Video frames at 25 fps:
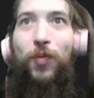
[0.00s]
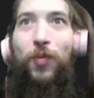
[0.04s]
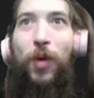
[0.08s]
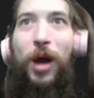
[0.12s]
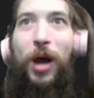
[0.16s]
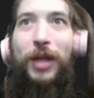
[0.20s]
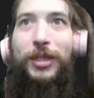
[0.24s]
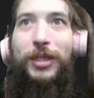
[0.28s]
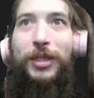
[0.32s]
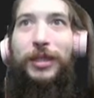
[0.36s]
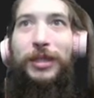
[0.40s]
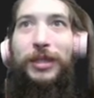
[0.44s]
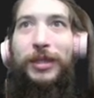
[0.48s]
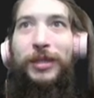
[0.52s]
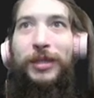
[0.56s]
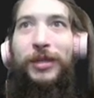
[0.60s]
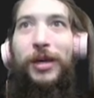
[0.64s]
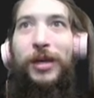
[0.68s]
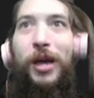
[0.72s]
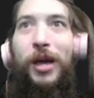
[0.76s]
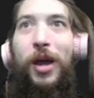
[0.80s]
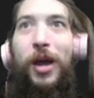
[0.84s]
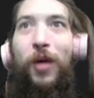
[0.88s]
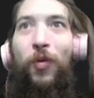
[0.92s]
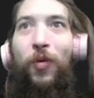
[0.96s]
Washington
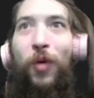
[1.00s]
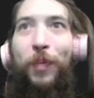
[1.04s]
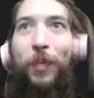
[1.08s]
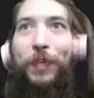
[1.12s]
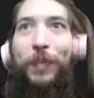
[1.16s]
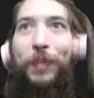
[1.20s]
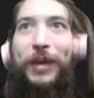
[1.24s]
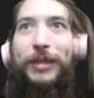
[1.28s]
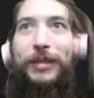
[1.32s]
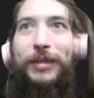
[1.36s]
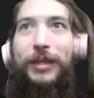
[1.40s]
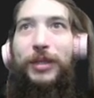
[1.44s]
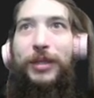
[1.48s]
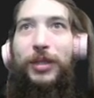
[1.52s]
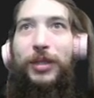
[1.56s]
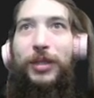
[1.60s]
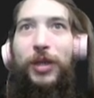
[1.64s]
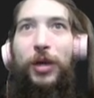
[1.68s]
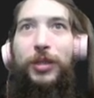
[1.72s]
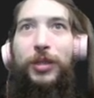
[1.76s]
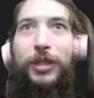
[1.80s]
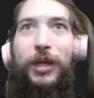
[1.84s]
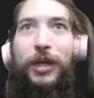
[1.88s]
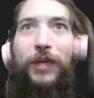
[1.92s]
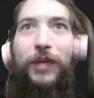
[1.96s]
were busy
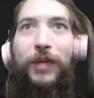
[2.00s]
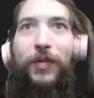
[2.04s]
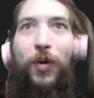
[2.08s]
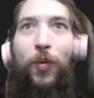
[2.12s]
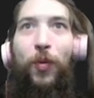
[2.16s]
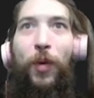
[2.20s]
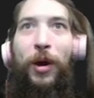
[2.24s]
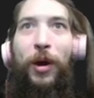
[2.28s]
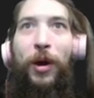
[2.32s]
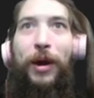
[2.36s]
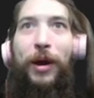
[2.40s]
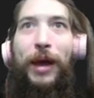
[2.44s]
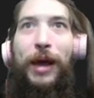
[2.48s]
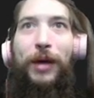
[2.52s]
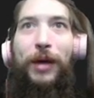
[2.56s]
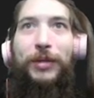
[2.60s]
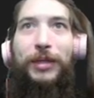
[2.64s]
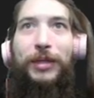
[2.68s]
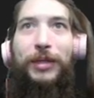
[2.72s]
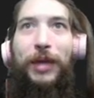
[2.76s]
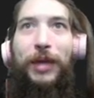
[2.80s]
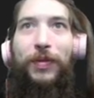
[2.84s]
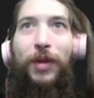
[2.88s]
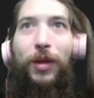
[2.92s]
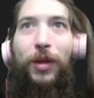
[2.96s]
searching the
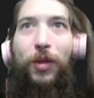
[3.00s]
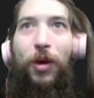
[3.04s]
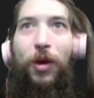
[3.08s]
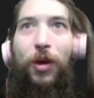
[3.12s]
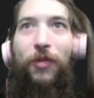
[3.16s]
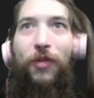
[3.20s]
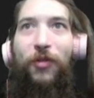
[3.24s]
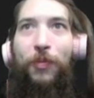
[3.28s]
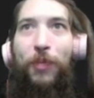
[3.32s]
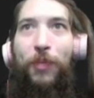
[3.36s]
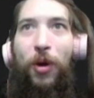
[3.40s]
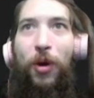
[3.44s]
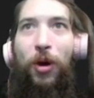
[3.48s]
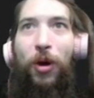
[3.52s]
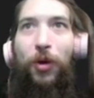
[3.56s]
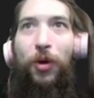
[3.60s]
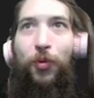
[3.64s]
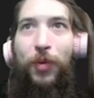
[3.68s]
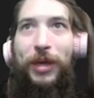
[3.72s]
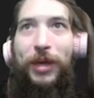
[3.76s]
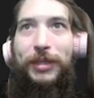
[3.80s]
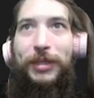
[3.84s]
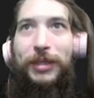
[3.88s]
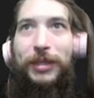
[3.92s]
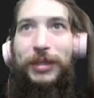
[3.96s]
warehouse at the Glover Park
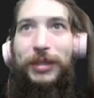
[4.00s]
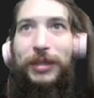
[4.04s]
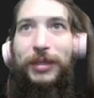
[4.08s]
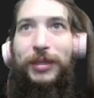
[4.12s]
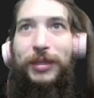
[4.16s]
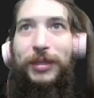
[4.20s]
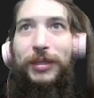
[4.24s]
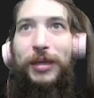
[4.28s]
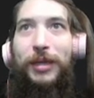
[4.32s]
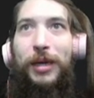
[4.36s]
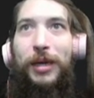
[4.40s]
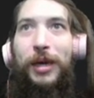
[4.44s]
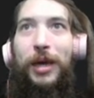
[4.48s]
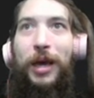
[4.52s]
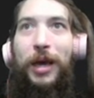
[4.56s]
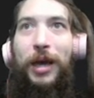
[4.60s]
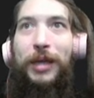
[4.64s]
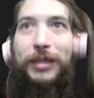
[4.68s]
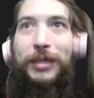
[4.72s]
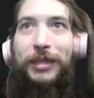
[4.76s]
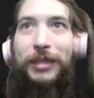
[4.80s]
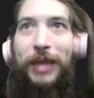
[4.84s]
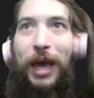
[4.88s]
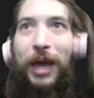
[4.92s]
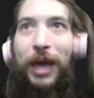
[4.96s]
residence,
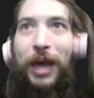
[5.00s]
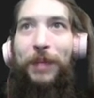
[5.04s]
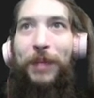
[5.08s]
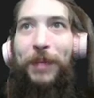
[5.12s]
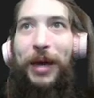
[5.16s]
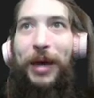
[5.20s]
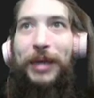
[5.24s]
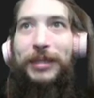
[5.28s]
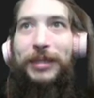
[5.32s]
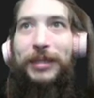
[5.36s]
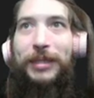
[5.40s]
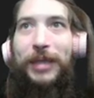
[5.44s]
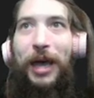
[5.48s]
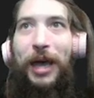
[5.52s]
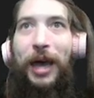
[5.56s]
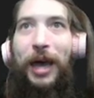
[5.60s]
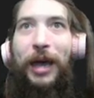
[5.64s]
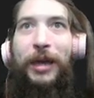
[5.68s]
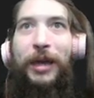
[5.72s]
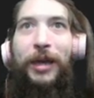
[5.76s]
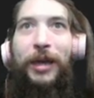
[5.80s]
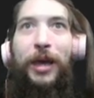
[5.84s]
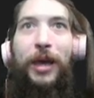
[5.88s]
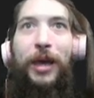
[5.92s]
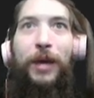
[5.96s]
side by
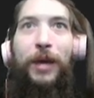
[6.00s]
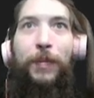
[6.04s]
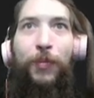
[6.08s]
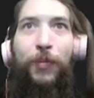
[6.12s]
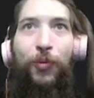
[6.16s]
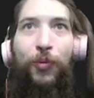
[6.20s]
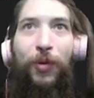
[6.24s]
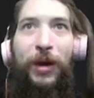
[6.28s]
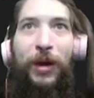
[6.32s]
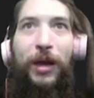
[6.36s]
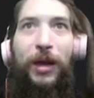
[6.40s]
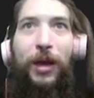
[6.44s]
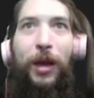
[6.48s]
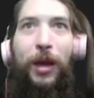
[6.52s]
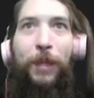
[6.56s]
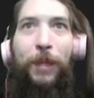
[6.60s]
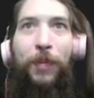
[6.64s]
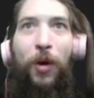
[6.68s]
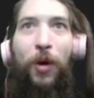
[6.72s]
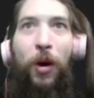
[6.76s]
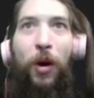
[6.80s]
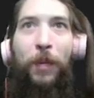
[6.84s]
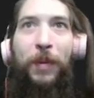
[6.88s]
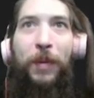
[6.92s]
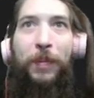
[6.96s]
side brick
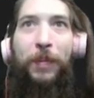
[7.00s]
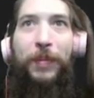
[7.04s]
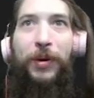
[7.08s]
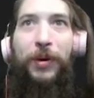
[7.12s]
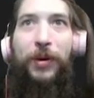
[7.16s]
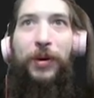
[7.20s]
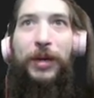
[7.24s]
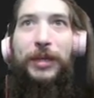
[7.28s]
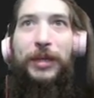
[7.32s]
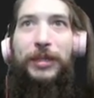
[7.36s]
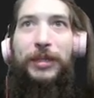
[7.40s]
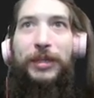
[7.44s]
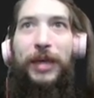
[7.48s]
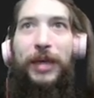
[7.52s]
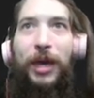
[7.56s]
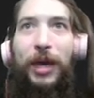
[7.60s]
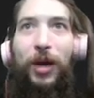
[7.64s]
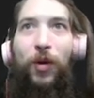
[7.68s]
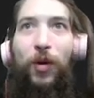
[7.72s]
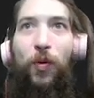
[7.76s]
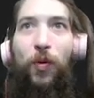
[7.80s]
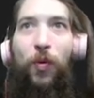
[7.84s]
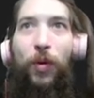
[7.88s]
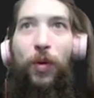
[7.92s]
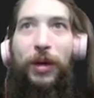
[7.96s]
apartment buildings that,
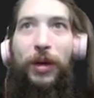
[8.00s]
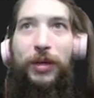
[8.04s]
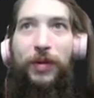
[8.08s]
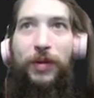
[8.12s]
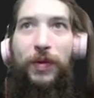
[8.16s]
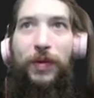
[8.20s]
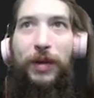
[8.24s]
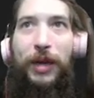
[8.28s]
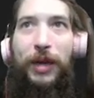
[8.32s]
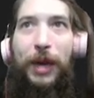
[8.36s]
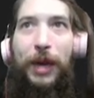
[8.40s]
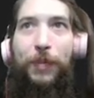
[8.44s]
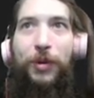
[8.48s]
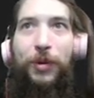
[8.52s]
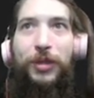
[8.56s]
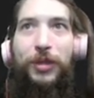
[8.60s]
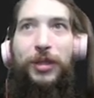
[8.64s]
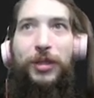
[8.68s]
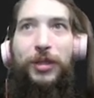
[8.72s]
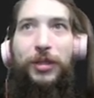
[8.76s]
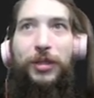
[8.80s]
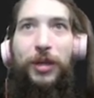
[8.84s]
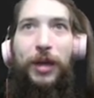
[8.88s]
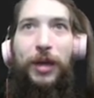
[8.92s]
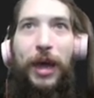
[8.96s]
according to the neighbors,
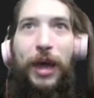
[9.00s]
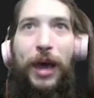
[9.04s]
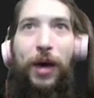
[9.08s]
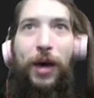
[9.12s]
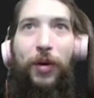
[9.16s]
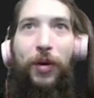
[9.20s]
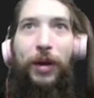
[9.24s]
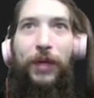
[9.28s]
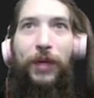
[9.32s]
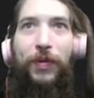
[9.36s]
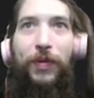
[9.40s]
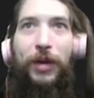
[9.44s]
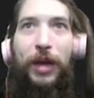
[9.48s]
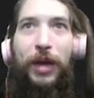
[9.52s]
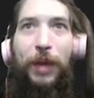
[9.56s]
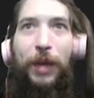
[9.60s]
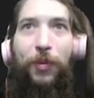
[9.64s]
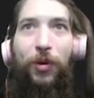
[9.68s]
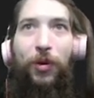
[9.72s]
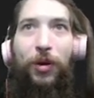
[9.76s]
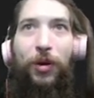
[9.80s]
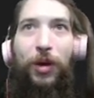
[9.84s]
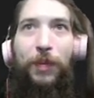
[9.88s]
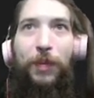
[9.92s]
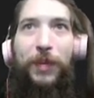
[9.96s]
stood out in the
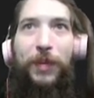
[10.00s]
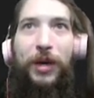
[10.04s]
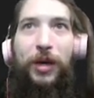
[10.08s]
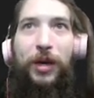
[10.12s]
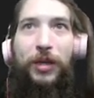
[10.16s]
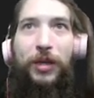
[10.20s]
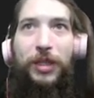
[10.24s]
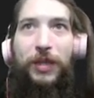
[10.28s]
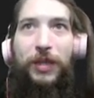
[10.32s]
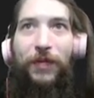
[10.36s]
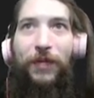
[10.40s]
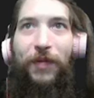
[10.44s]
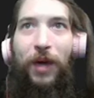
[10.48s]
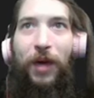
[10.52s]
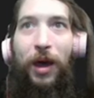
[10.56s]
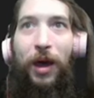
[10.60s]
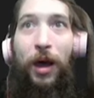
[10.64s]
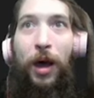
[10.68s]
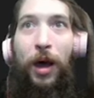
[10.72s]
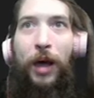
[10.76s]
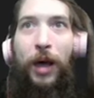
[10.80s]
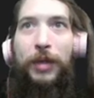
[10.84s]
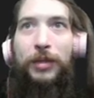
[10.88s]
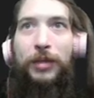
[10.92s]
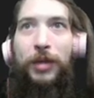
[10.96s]
neighborhood because of the
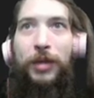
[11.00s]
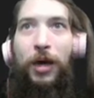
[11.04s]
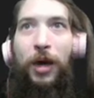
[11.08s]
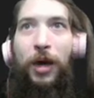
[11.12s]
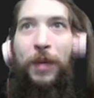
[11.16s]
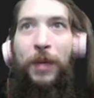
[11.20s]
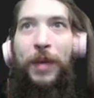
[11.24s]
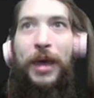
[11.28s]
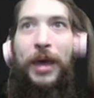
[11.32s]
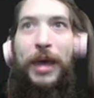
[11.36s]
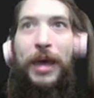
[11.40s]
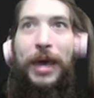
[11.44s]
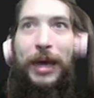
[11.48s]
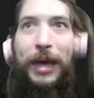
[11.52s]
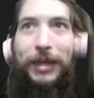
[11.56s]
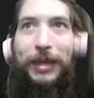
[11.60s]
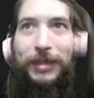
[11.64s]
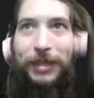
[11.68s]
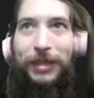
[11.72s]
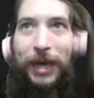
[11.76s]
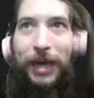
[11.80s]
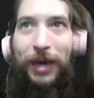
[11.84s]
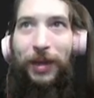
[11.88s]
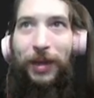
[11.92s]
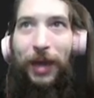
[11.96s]
hot tub and a
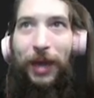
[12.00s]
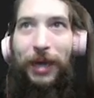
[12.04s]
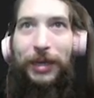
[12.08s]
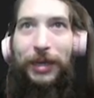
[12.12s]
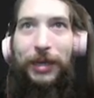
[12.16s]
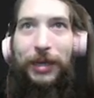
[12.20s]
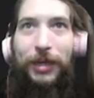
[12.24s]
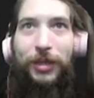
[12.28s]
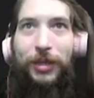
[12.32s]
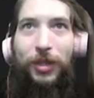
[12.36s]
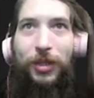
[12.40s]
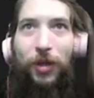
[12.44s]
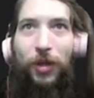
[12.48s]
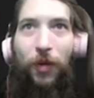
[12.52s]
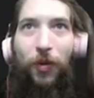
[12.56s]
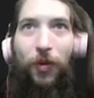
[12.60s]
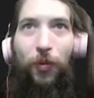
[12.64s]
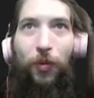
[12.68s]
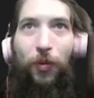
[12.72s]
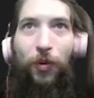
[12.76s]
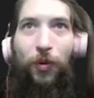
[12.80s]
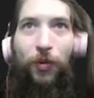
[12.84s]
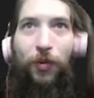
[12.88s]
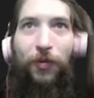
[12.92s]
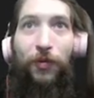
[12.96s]
satellite dish on the
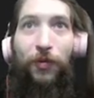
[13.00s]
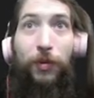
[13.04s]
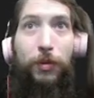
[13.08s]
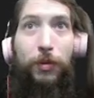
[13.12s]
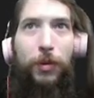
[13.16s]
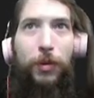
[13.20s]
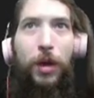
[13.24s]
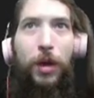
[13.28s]
roof.